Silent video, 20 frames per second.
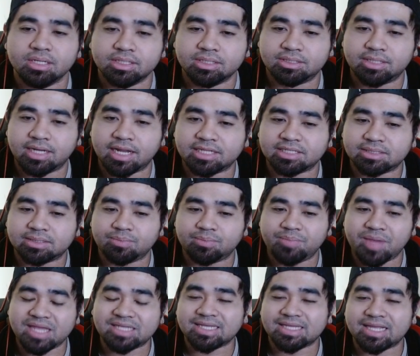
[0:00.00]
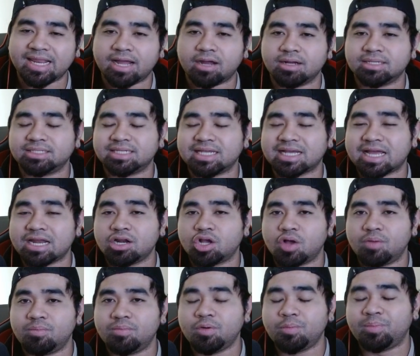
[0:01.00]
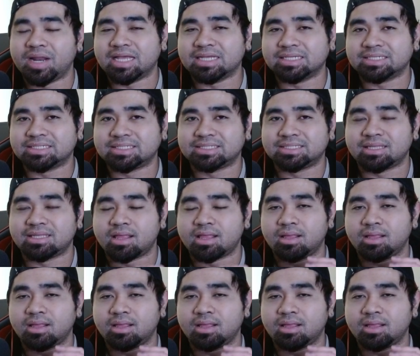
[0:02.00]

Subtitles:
So that's basically our second combo plus